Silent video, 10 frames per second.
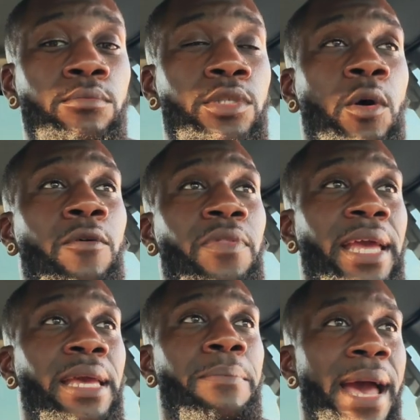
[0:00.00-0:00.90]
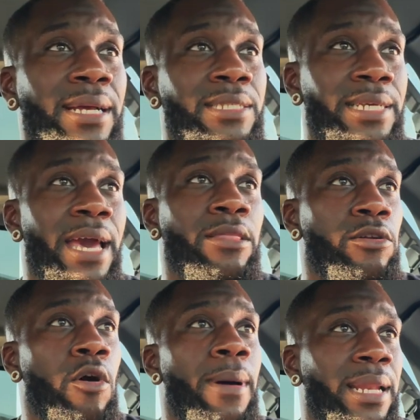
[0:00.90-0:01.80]
So if they get back together,
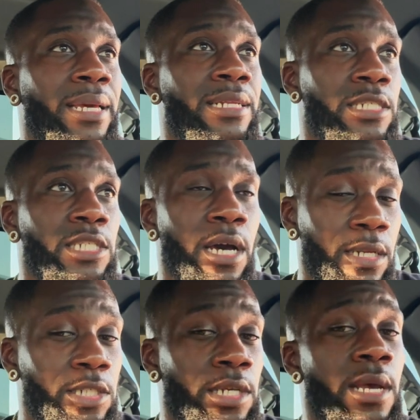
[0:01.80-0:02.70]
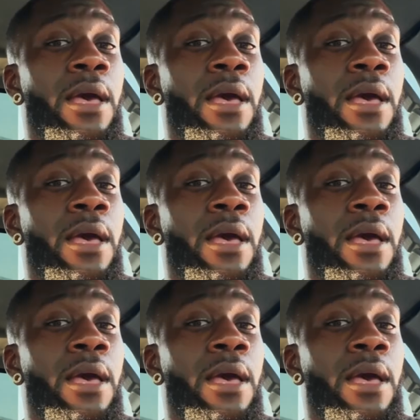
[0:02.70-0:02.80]
nobody can judge,